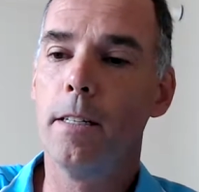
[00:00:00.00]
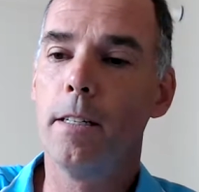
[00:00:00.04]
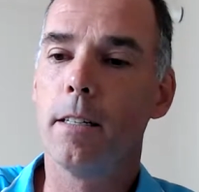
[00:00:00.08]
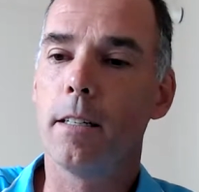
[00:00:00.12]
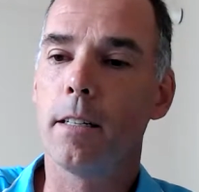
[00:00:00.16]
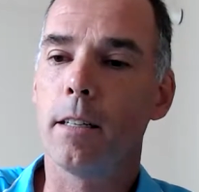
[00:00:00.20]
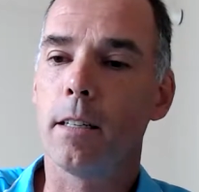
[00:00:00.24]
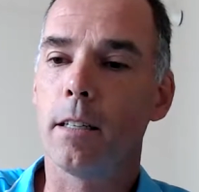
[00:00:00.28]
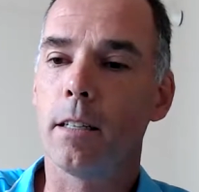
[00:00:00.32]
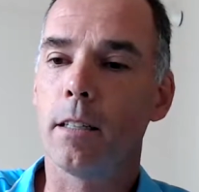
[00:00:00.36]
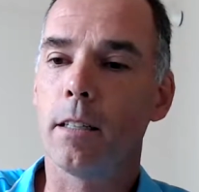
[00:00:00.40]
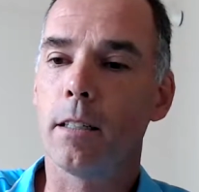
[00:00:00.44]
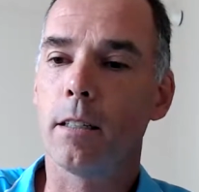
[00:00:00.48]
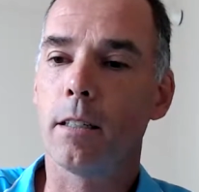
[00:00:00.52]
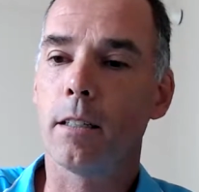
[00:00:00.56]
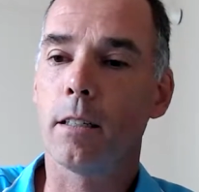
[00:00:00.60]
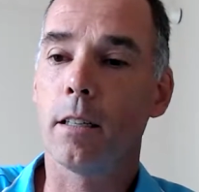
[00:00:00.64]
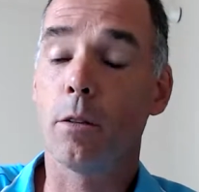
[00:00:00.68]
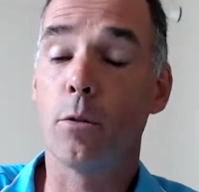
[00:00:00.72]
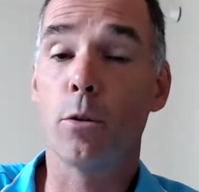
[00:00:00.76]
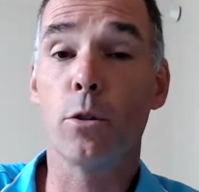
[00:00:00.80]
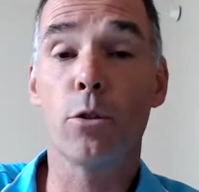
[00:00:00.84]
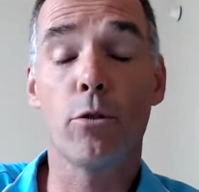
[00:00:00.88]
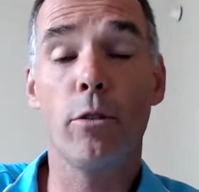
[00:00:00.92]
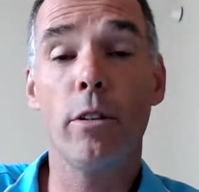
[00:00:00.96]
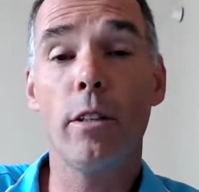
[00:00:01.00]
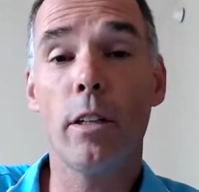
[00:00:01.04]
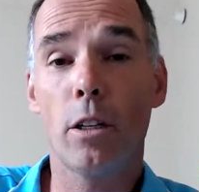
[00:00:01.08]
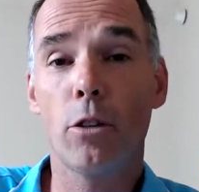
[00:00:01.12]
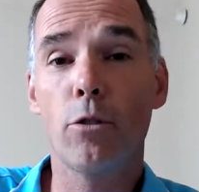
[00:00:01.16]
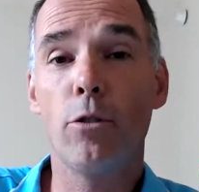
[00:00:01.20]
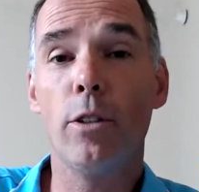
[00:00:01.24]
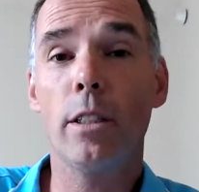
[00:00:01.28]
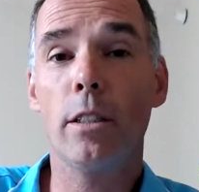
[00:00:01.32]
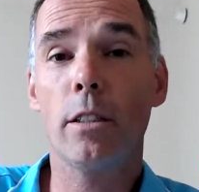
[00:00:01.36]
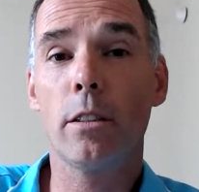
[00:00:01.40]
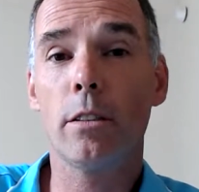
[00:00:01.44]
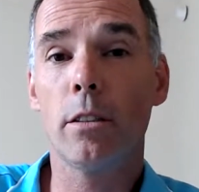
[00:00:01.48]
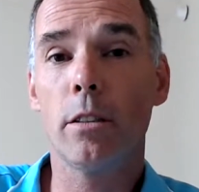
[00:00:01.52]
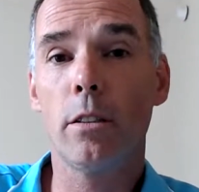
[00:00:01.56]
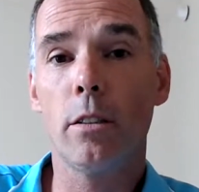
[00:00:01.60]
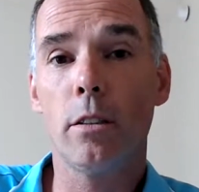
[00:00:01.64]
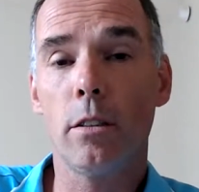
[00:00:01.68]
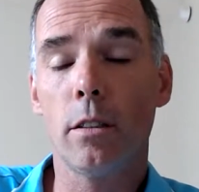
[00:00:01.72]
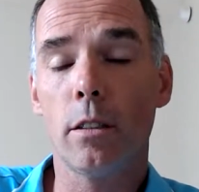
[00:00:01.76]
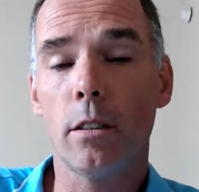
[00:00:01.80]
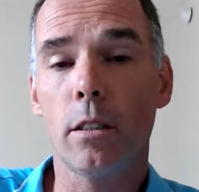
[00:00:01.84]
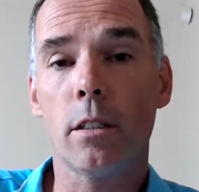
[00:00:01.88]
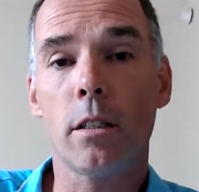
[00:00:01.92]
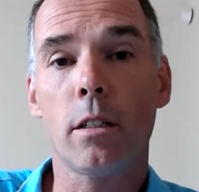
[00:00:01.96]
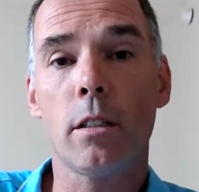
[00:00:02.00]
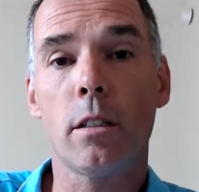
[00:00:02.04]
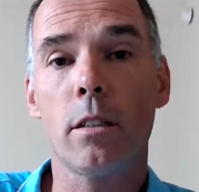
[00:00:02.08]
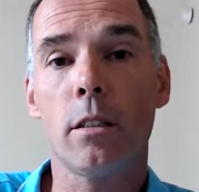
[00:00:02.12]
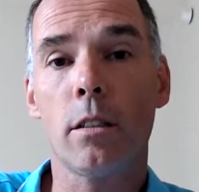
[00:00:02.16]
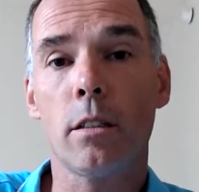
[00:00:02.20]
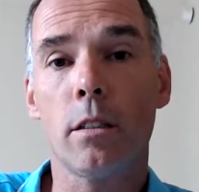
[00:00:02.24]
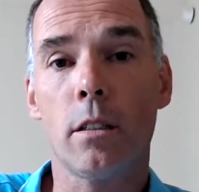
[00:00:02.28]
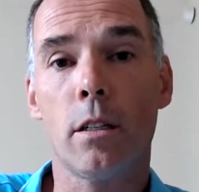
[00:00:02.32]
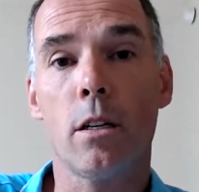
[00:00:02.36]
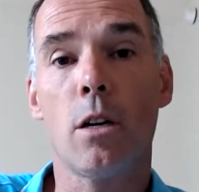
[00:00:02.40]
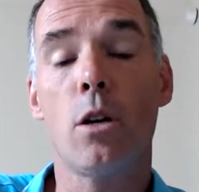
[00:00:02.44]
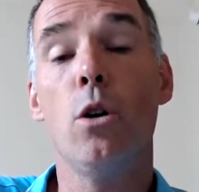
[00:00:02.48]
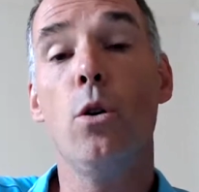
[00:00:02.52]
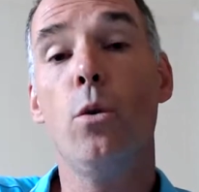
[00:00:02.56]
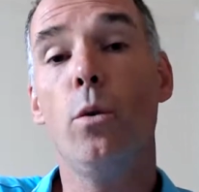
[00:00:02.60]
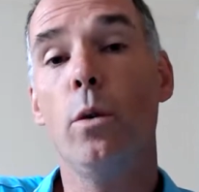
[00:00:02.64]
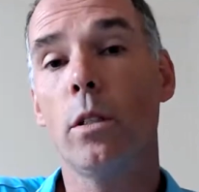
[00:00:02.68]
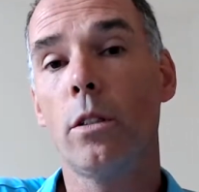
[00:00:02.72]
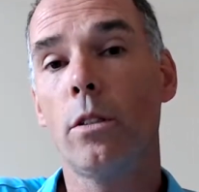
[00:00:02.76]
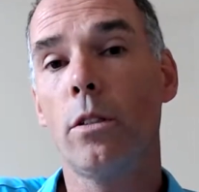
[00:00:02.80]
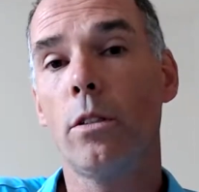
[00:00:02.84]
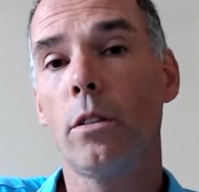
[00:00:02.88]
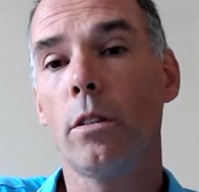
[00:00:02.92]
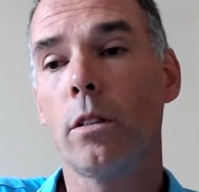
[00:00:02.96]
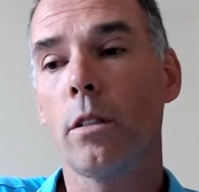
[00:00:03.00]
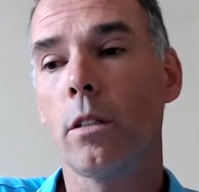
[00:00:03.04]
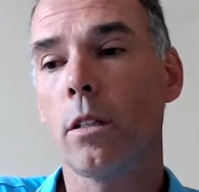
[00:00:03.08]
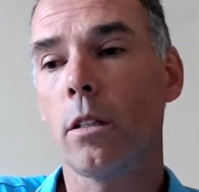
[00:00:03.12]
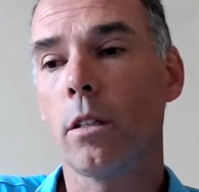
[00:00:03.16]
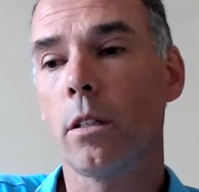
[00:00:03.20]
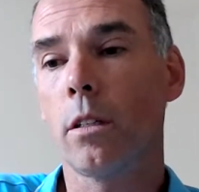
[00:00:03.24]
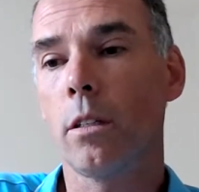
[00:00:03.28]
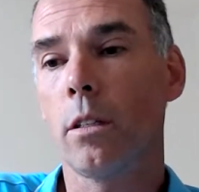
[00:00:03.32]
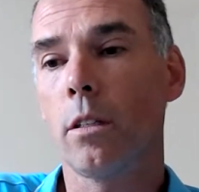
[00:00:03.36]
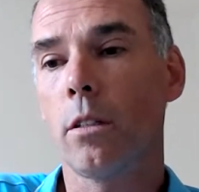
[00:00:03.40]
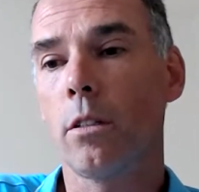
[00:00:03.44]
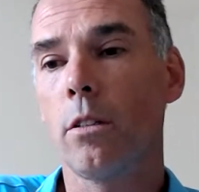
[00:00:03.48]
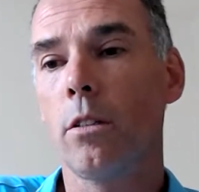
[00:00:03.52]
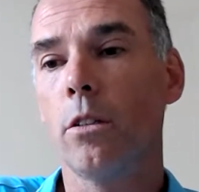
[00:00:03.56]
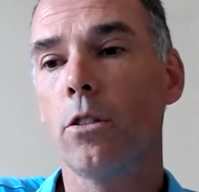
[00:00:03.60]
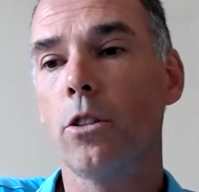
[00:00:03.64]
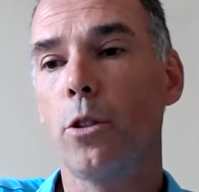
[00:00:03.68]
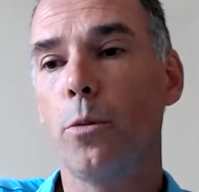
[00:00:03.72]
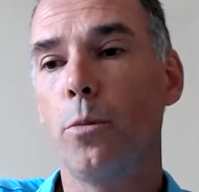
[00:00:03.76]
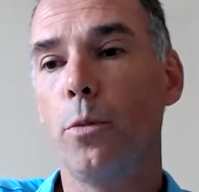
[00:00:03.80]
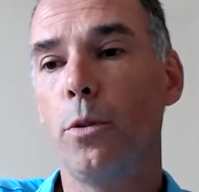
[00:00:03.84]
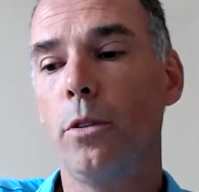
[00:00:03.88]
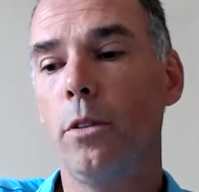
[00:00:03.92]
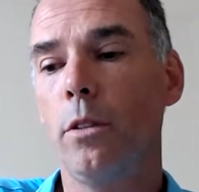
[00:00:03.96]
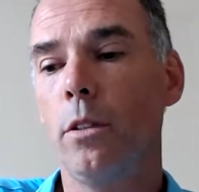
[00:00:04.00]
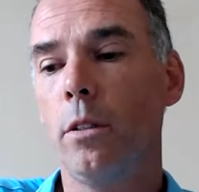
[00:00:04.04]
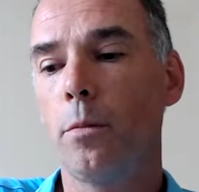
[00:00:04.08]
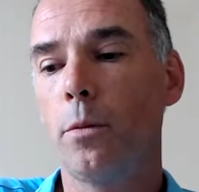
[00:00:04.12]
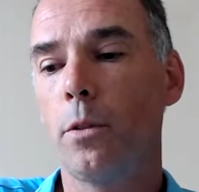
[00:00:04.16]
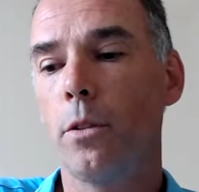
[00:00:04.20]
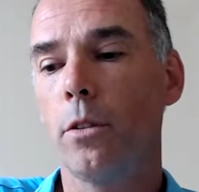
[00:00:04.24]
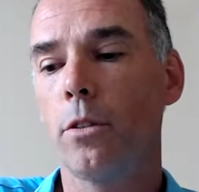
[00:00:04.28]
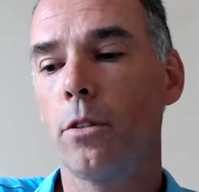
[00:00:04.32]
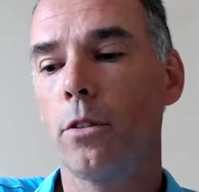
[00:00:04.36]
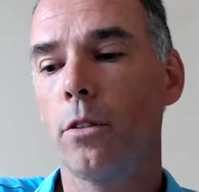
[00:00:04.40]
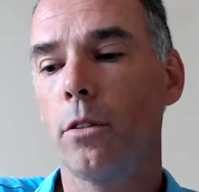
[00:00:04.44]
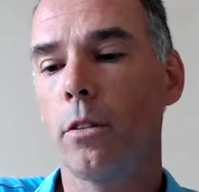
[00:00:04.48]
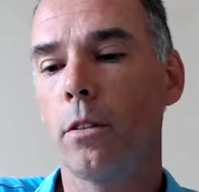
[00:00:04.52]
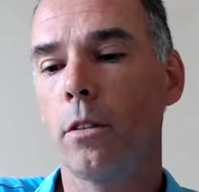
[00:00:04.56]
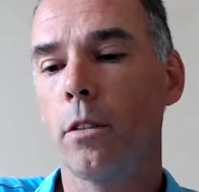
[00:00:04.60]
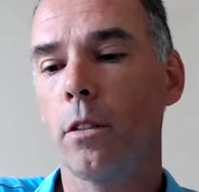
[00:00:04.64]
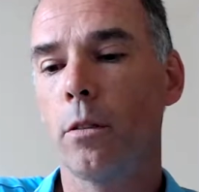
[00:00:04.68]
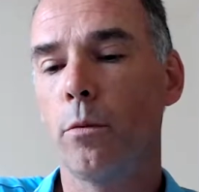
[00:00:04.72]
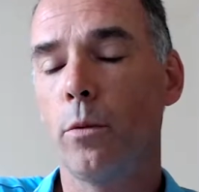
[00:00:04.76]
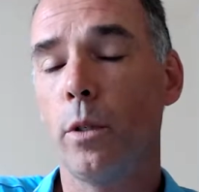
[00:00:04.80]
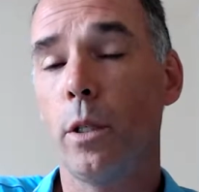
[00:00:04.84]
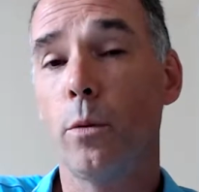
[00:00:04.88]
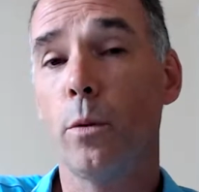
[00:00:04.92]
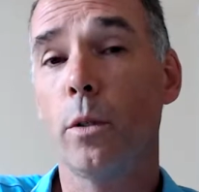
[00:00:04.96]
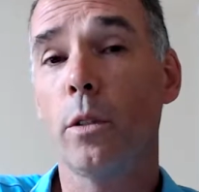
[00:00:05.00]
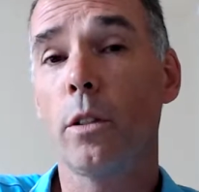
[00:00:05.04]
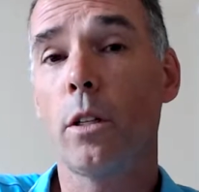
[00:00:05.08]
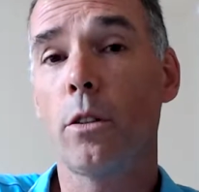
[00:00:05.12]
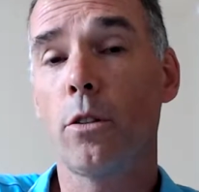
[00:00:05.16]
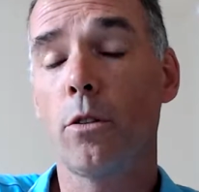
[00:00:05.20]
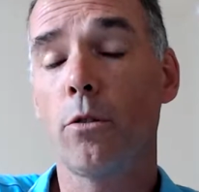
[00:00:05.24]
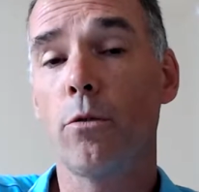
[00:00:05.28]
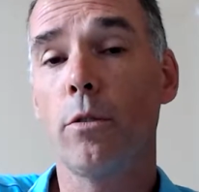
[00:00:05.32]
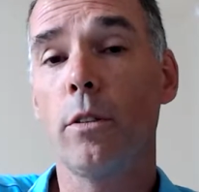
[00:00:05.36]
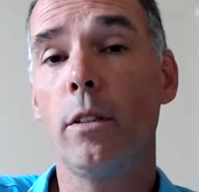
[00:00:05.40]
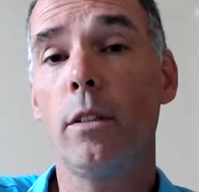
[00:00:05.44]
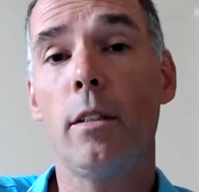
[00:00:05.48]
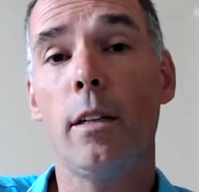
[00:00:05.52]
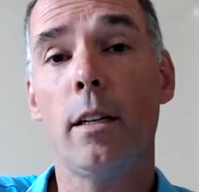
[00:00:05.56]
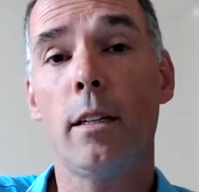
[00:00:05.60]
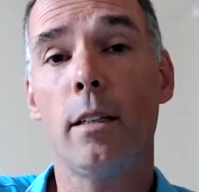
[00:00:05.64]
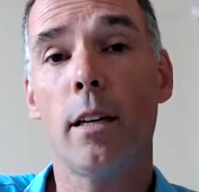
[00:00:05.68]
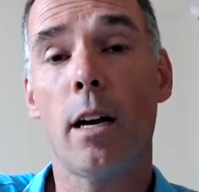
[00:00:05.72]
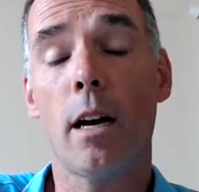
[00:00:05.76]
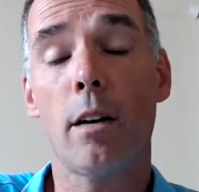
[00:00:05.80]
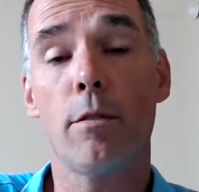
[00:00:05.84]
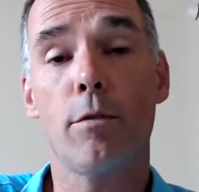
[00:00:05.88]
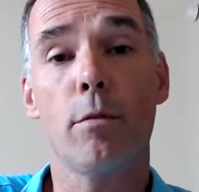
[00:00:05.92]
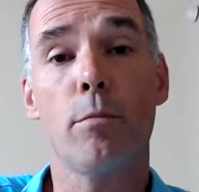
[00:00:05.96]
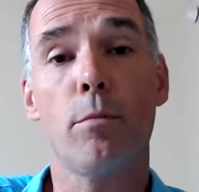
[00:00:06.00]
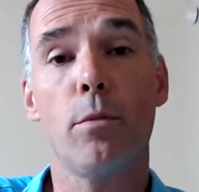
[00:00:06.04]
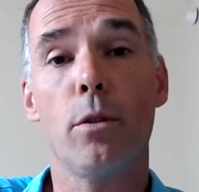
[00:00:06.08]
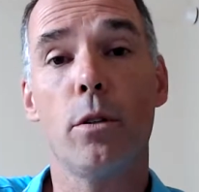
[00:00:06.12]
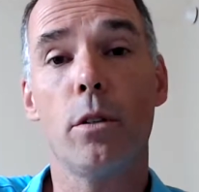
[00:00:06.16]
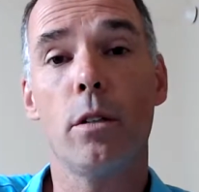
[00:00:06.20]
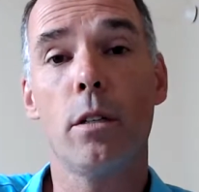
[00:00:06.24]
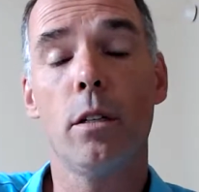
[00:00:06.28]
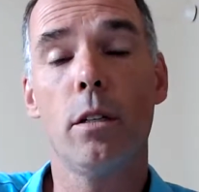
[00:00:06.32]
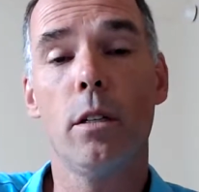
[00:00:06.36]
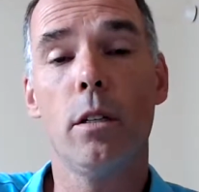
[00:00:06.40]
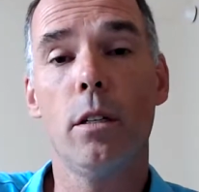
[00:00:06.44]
I was really critical who would contribute because we wanted to really have a book,